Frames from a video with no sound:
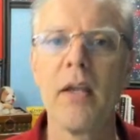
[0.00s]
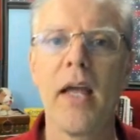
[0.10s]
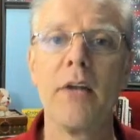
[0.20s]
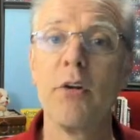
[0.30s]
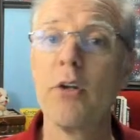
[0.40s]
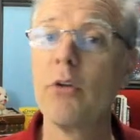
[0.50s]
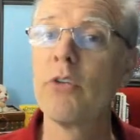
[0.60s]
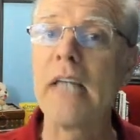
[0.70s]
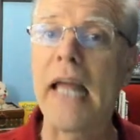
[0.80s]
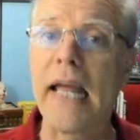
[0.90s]
and you're
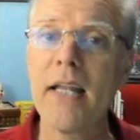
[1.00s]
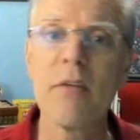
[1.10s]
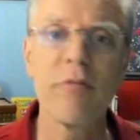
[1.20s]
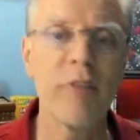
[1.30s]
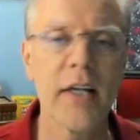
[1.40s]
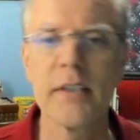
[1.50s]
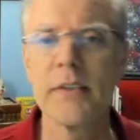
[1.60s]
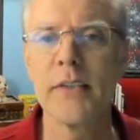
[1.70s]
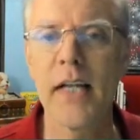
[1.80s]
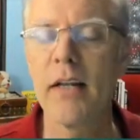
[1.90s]
using any effect
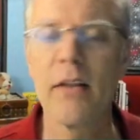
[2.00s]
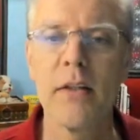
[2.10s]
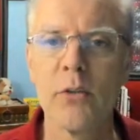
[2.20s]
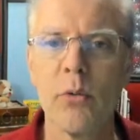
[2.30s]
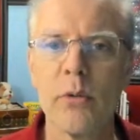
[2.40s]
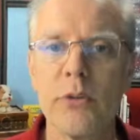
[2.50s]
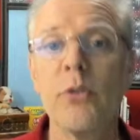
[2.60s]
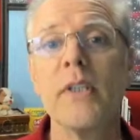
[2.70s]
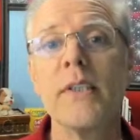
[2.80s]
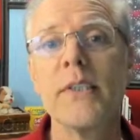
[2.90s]
that's in any of the tools, you
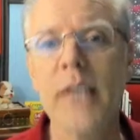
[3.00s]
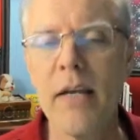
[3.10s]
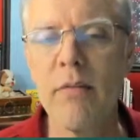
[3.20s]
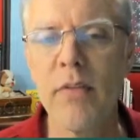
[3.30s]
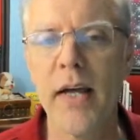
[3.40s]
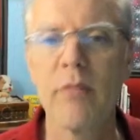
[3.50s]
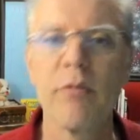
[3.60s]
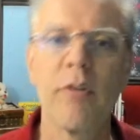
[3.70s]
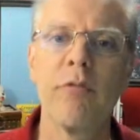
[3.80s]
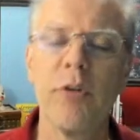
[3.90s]
can save that
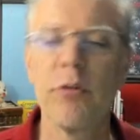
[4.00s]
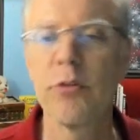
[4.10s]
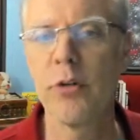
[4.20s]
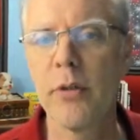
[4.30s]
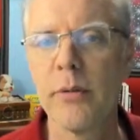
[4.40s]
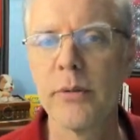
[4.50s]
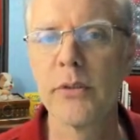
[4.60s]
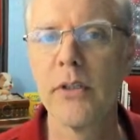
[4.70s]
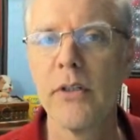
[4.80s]
for future use